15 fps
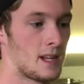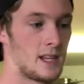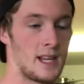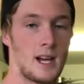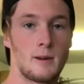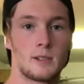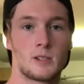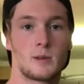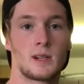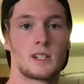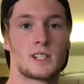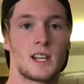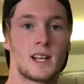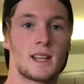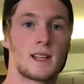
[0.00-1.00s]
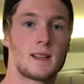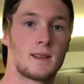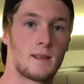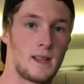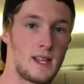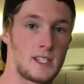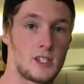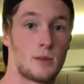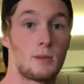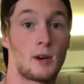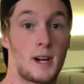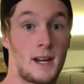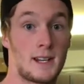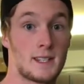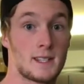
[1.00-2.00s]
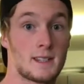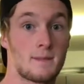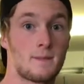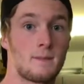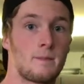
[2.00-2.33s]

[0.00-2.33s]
Now what you want to check is your brakes.